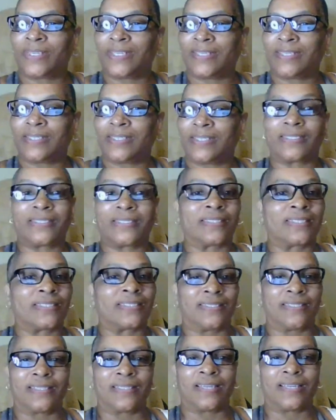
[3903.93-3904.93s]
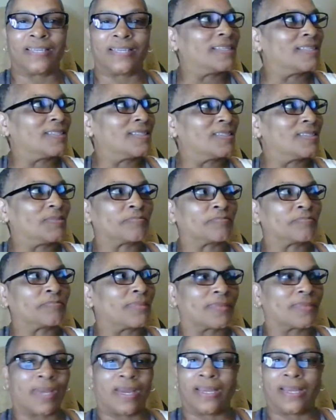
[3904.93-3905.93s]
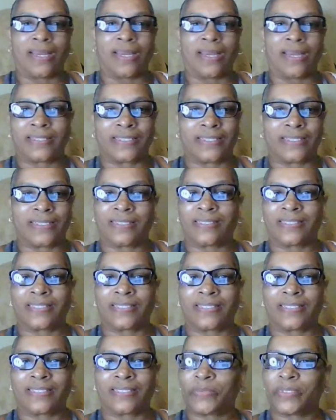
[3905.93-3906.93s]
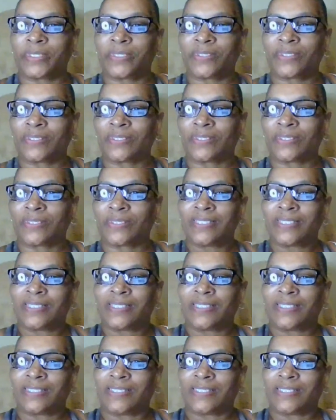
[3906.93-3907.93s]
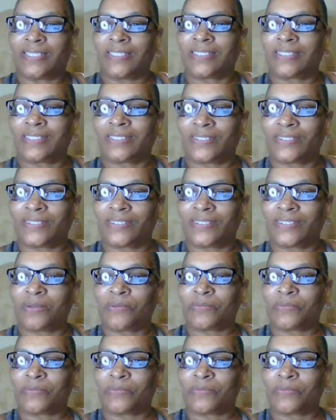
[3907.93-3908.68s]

can't sleep either. I tell you, I was playing with my cars.